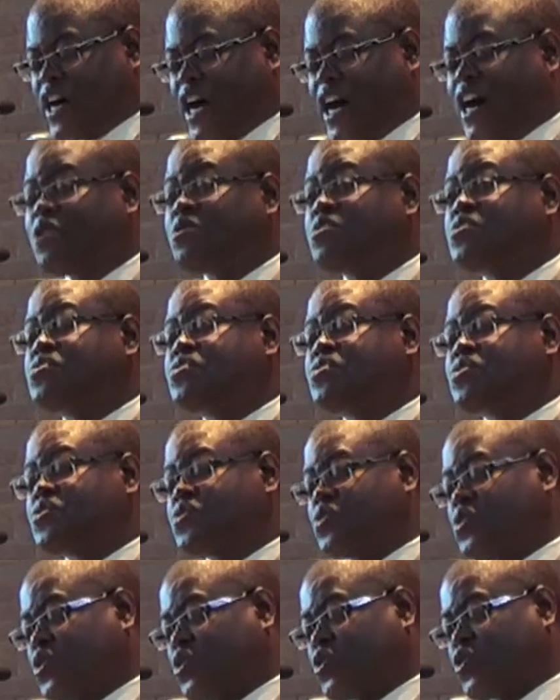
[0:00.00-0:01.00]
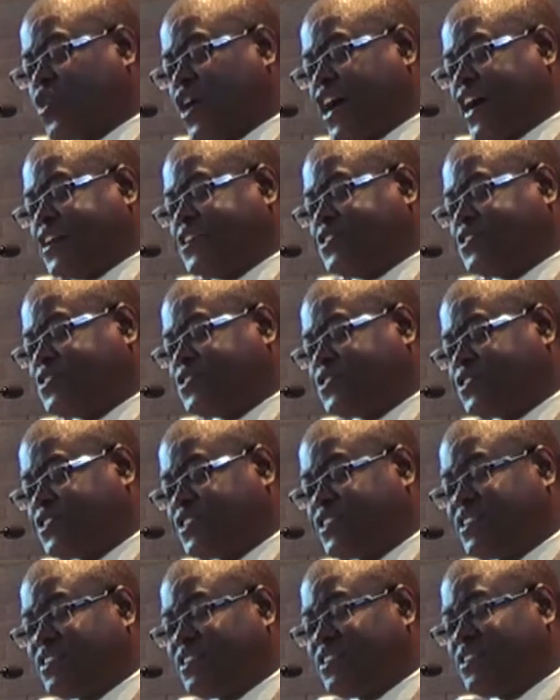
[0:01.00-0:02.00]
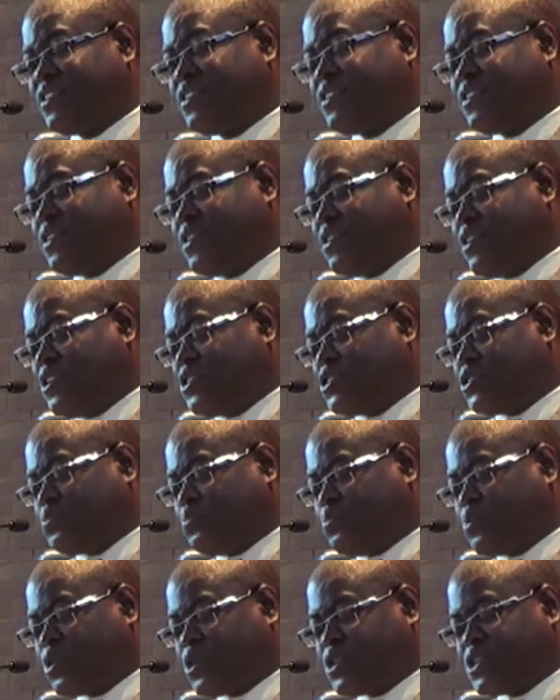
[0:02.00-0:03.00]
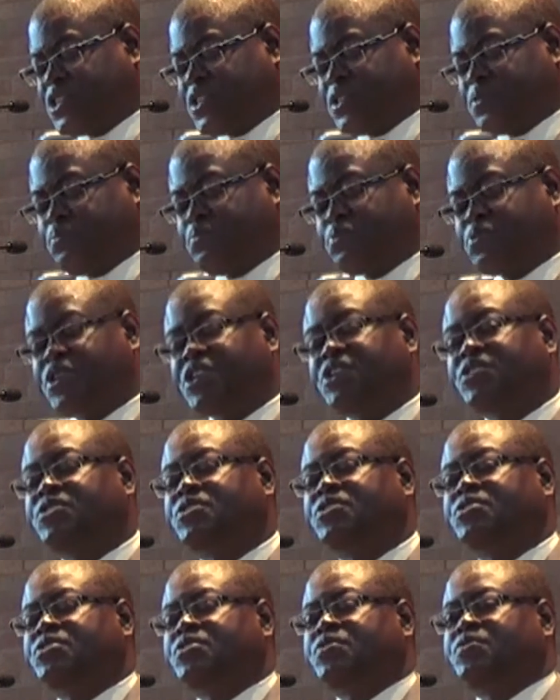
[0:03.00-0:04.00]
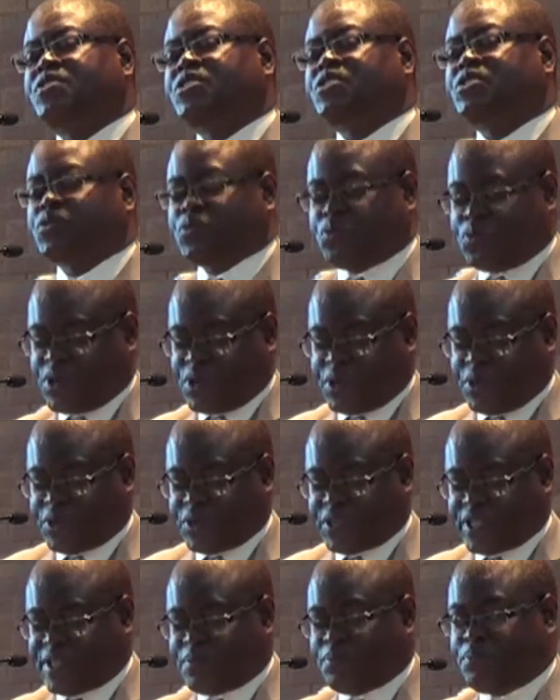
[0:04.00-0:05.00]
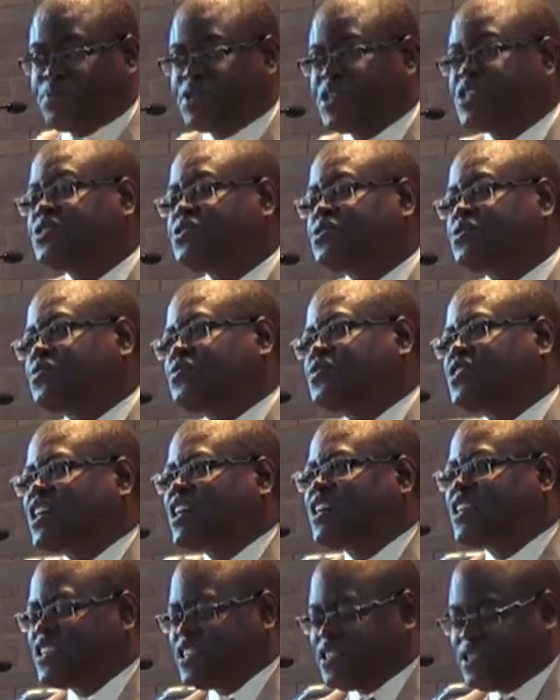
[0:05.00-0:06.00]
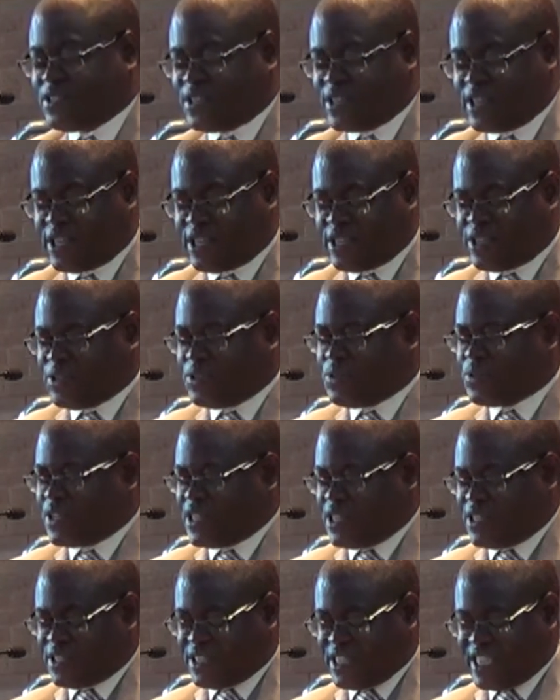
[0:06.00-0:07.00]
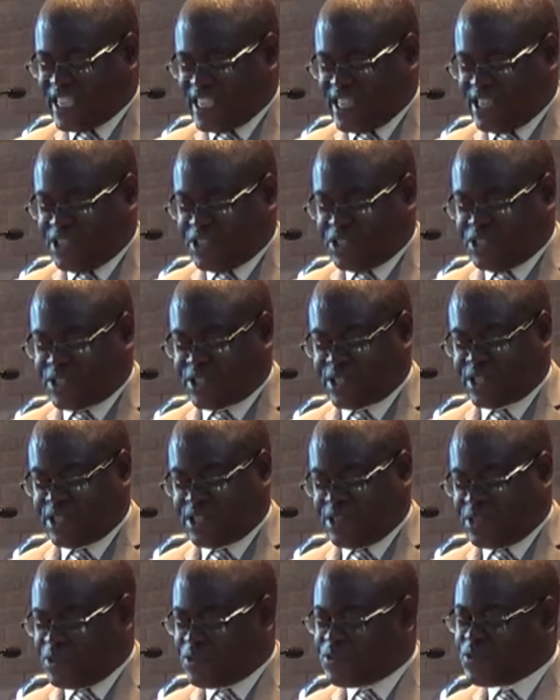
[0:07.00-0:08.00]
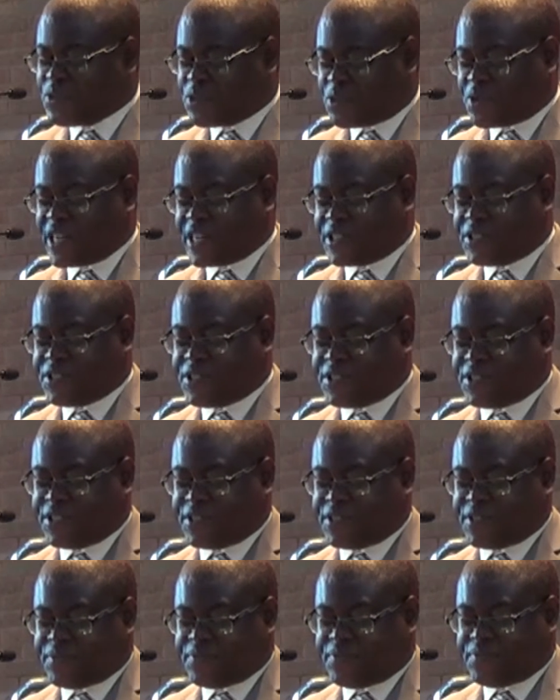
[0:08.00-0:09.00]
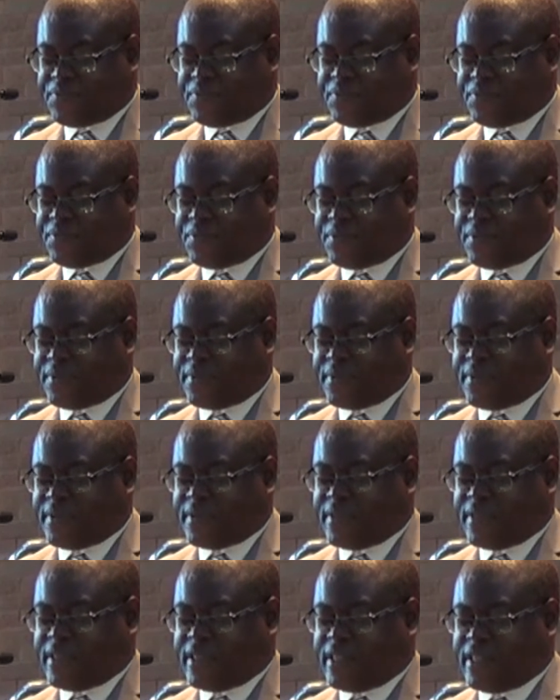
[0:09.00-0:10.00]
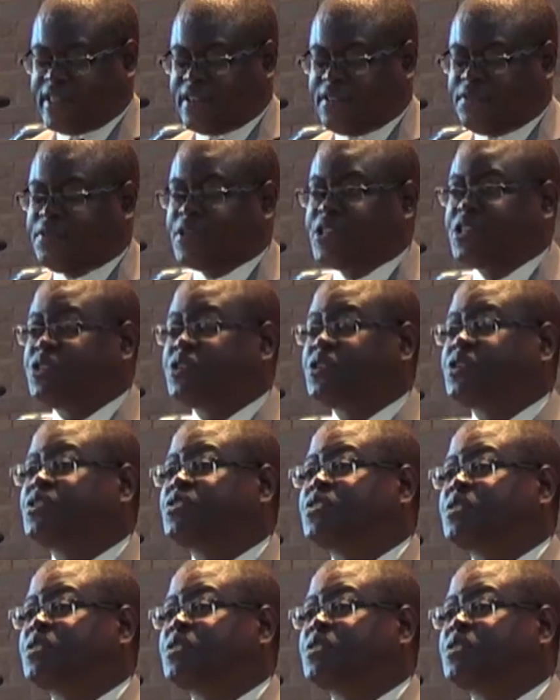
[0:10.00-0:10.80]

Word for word: how through Christ He has brought the prince of this world, the prince of darkness, to His knees for us. If we don't